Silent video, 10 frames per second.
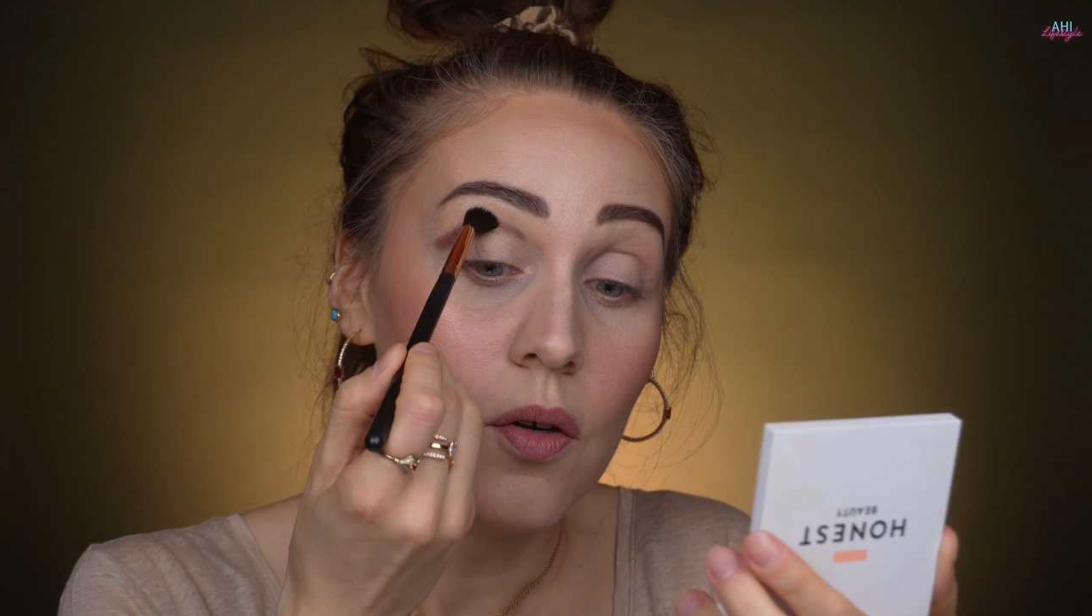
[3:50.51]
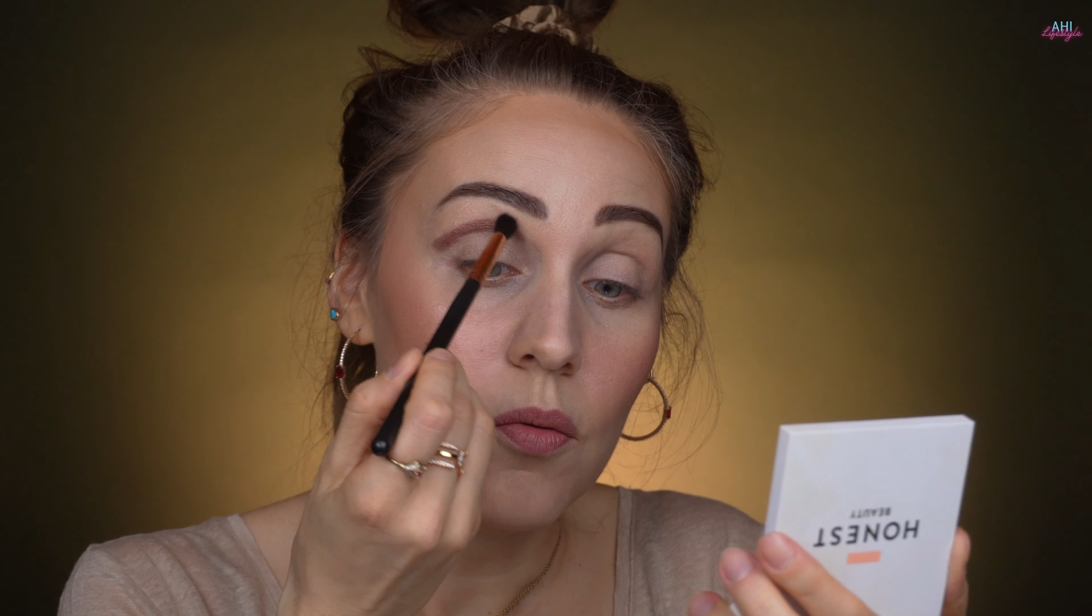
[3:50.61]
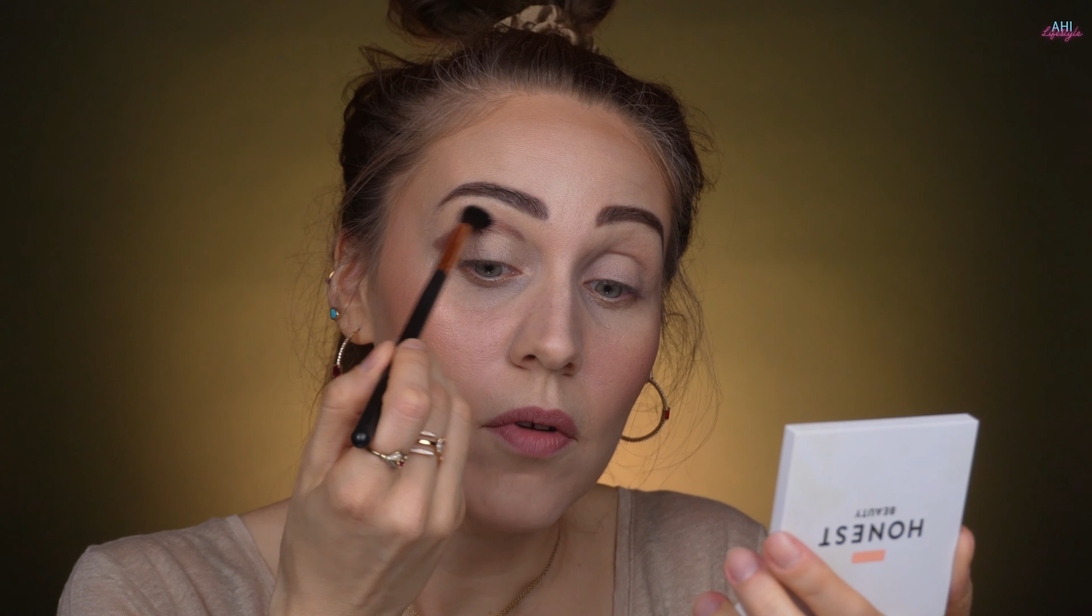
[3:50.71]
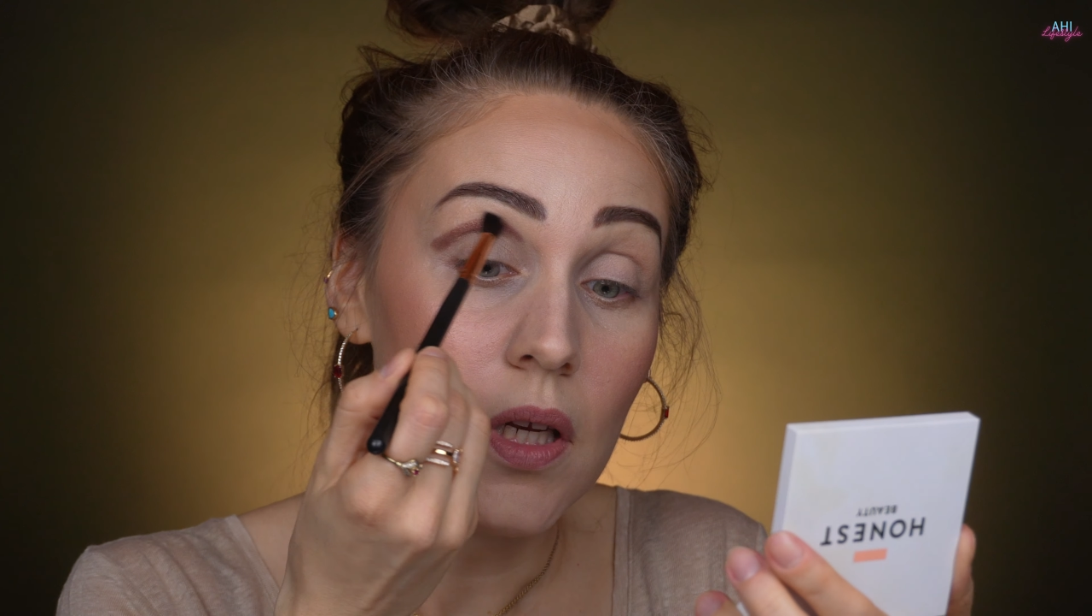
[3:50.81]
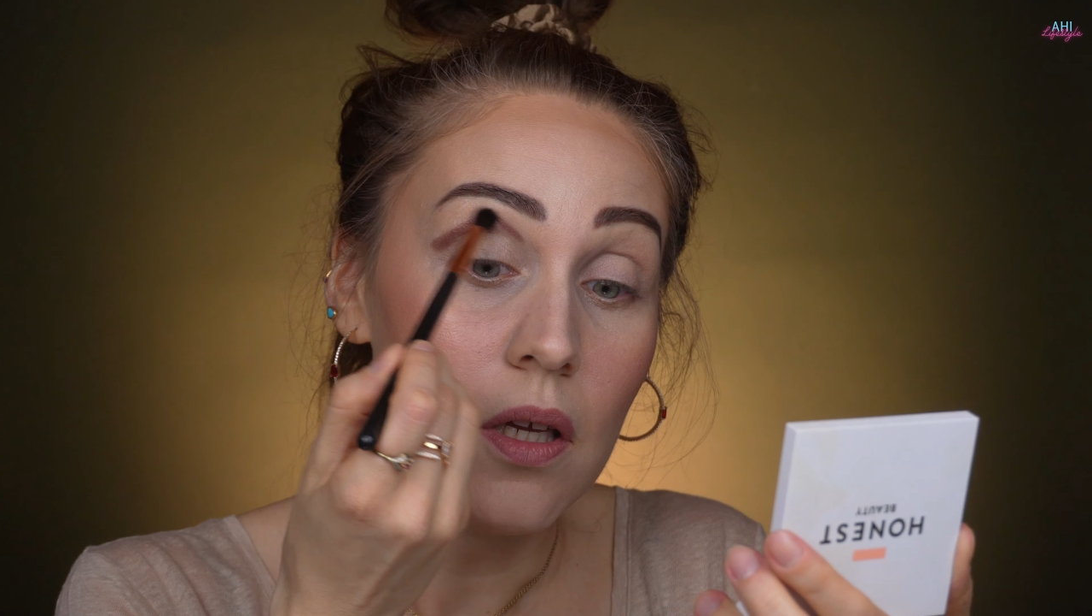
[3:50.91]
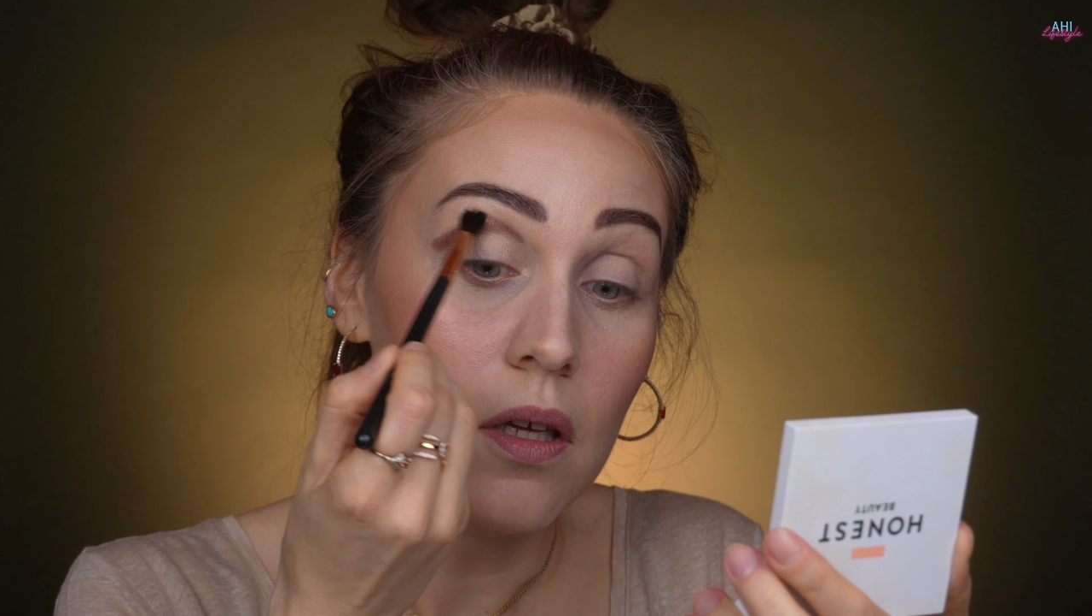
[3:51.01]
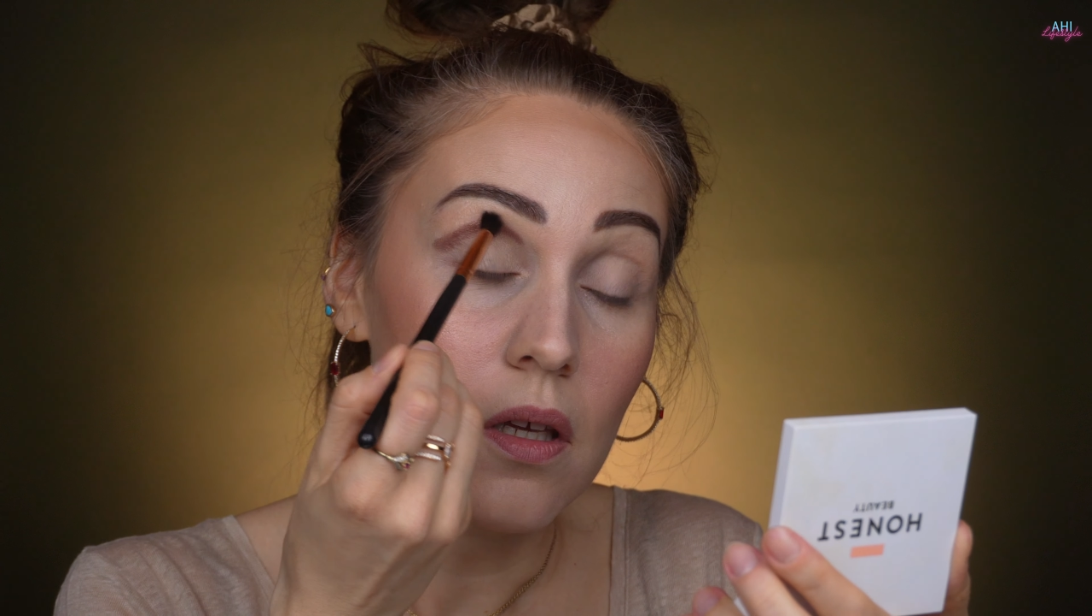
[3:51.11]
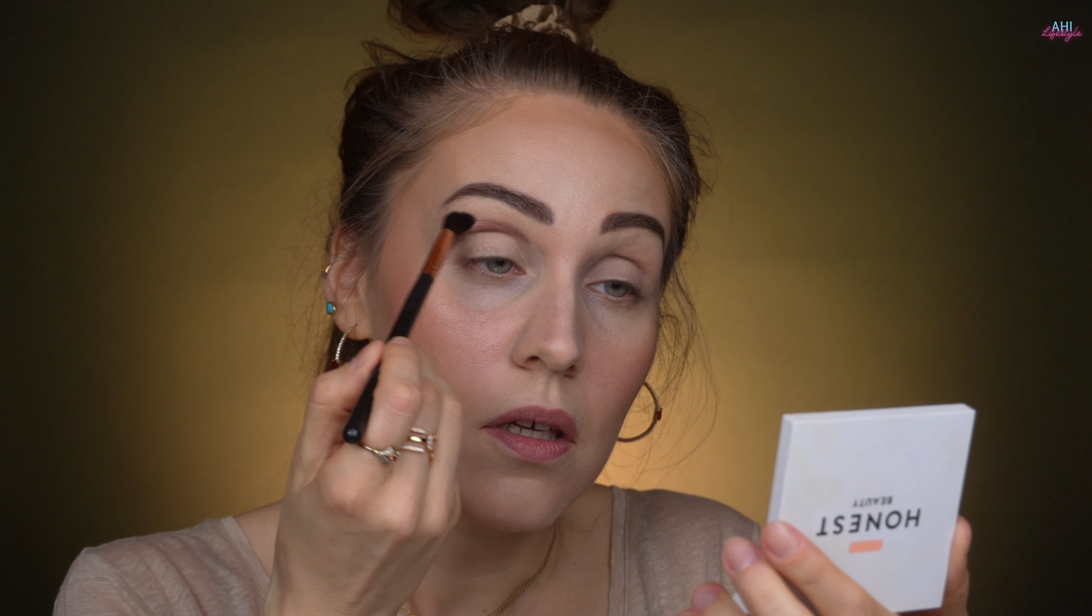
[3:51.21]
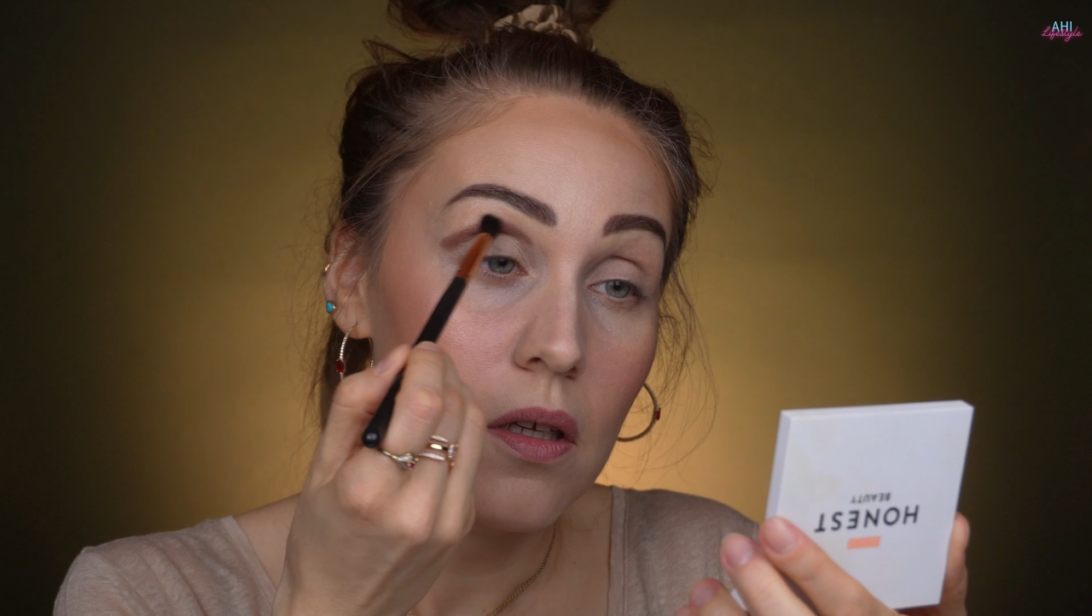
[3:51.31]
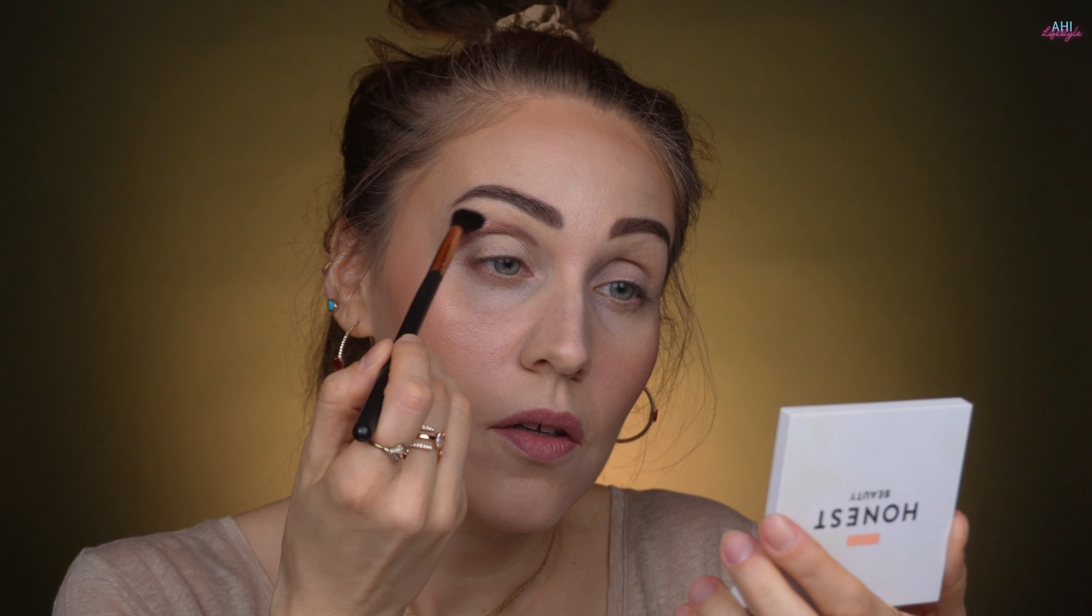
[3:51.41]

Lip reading: really